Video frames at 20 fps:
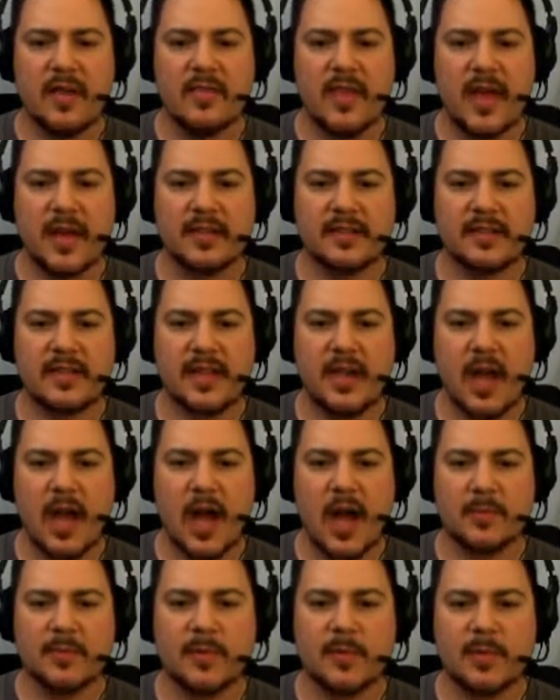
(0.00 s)
That is the
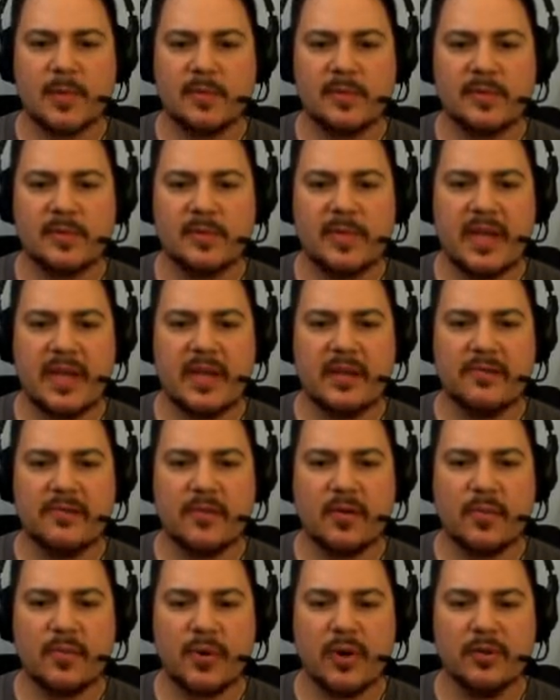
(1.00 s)
optimum speed
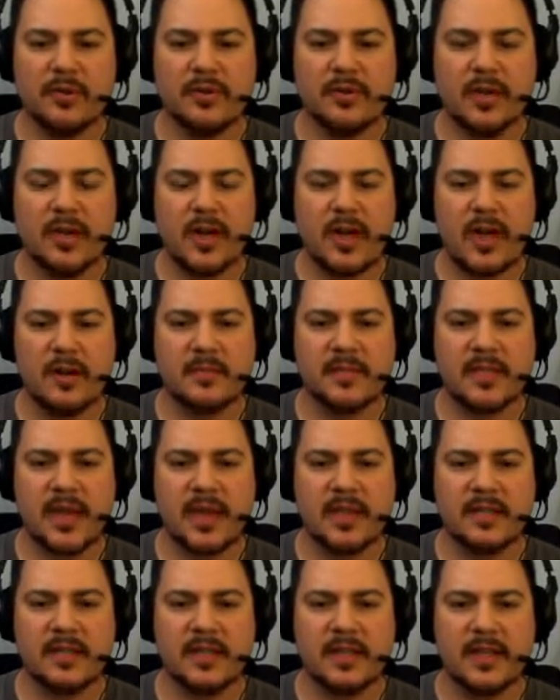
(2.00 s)
for approaching an
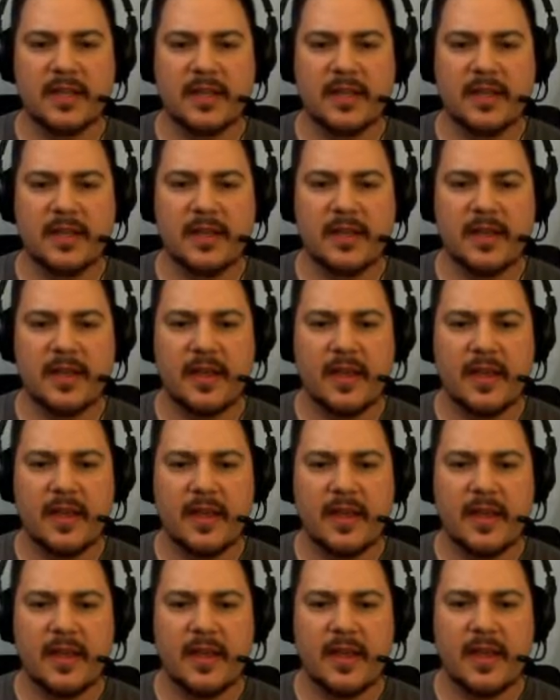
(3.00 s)
object.
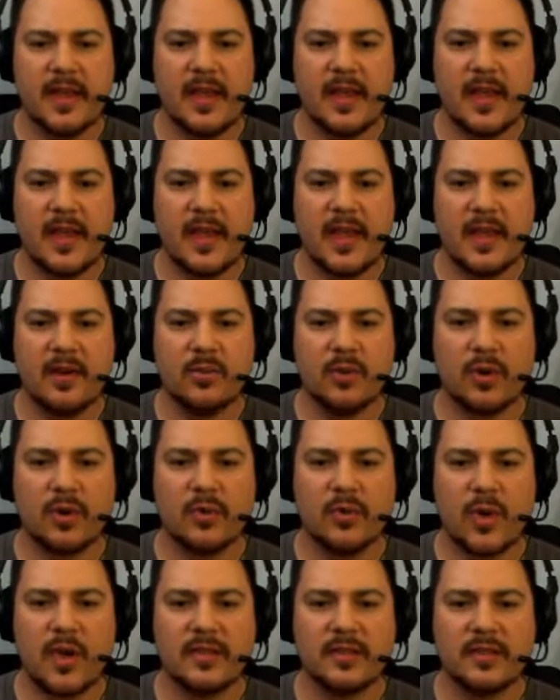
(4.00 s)
And we're
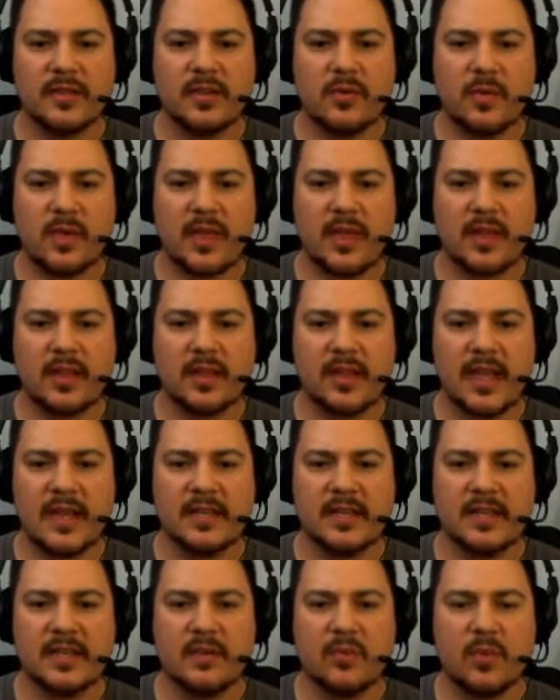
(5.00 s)
going to wait until we get
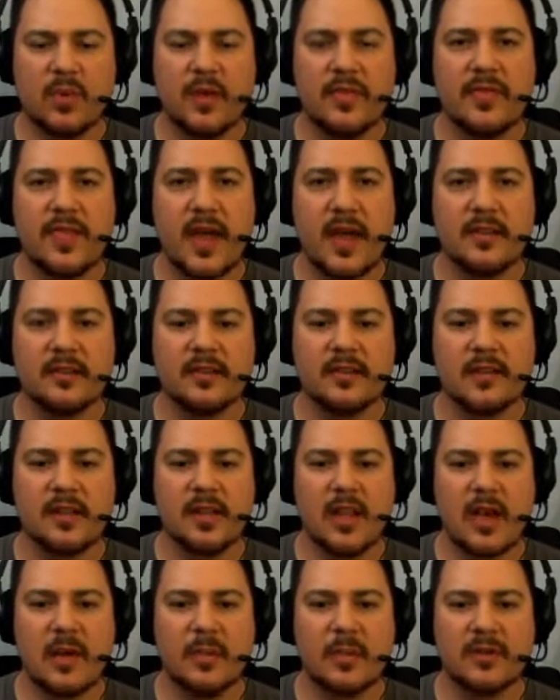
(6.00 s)
less than 1,000
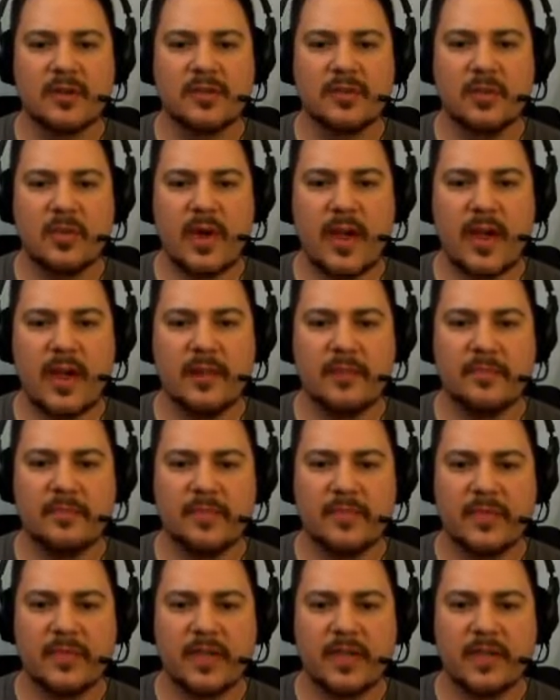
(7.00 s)
kilometers away.
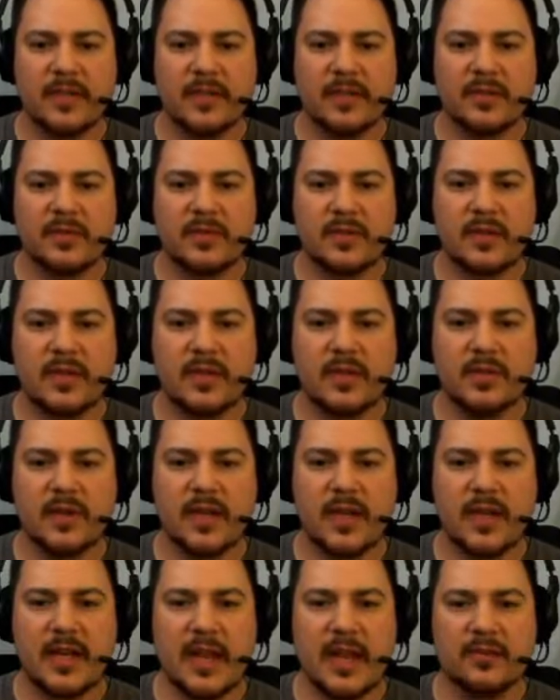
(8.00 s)
As you see, we're
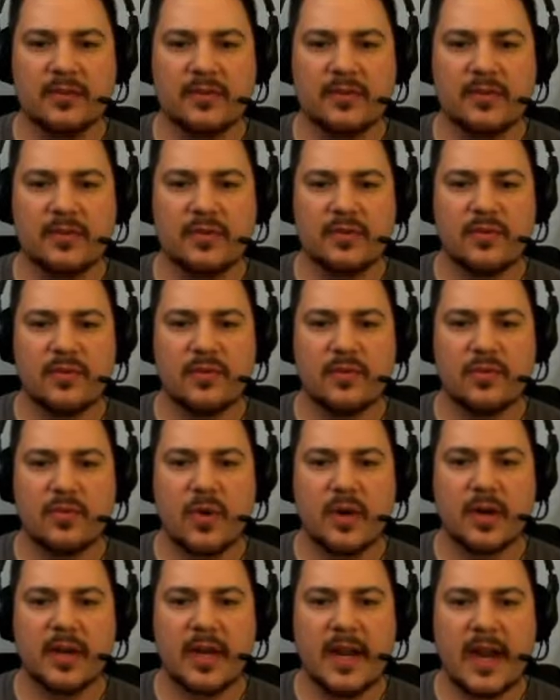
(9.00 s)
getting down to
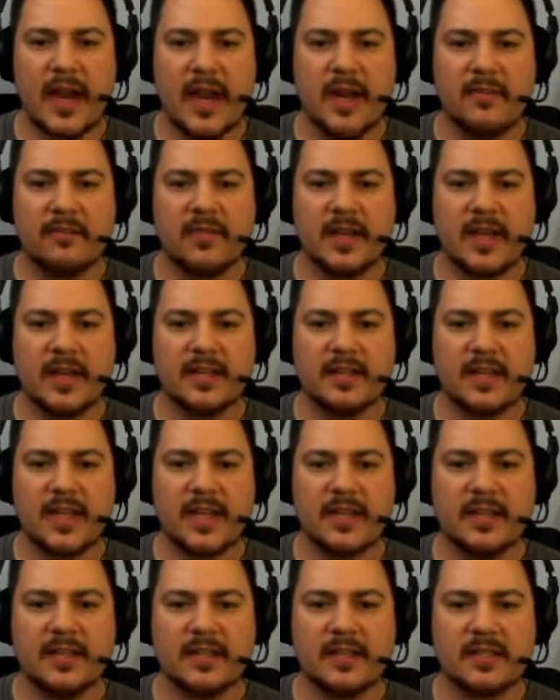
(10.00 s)
1.5 light
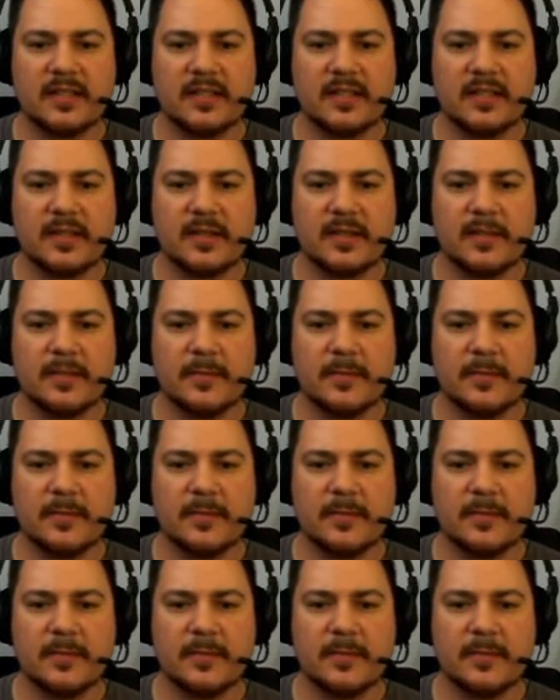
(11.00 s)
seconds.